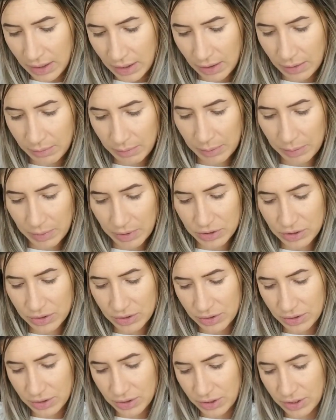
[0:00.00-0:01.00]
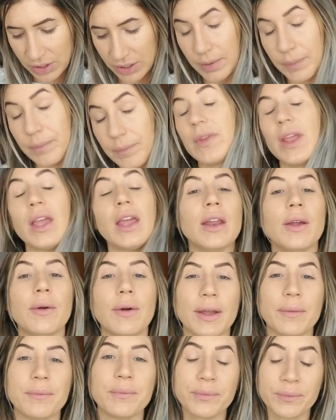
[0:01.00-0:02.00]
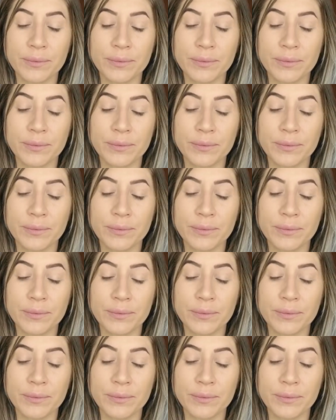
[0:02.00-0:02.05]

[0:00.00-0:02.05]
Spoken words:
all my brushes are dirty. Anyway,